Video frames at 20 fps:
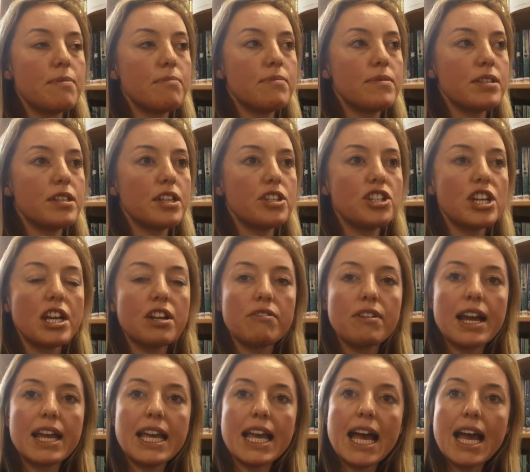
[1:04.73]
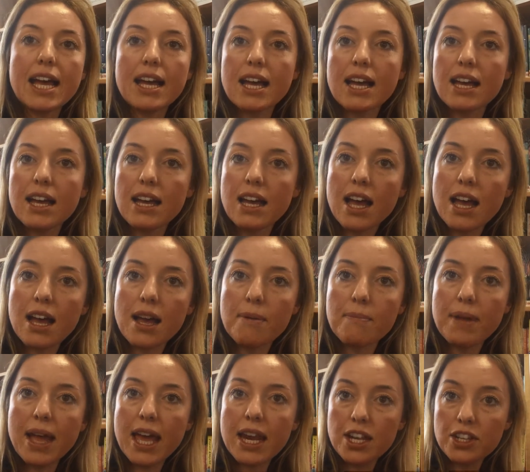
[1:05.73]
gyms that generate
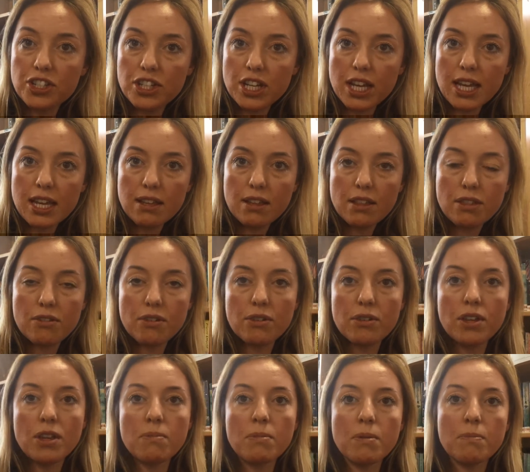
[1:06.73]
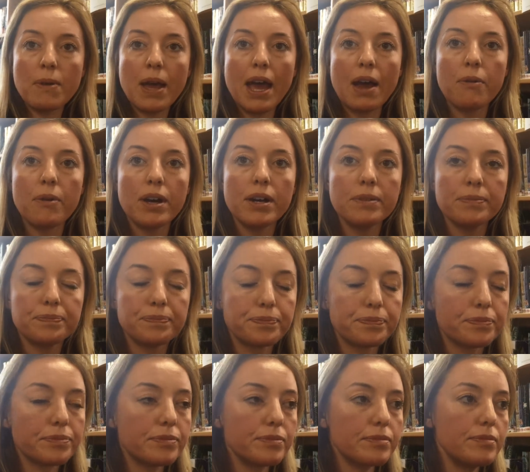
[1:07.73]
energy through human power,
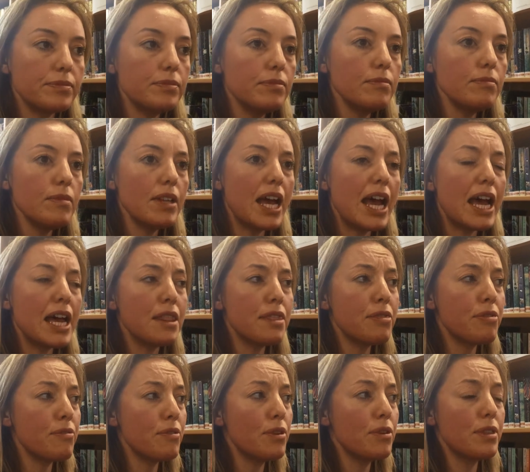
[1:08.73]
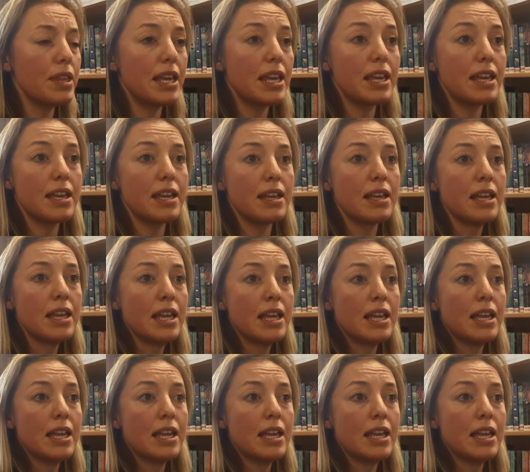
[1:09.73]
and through the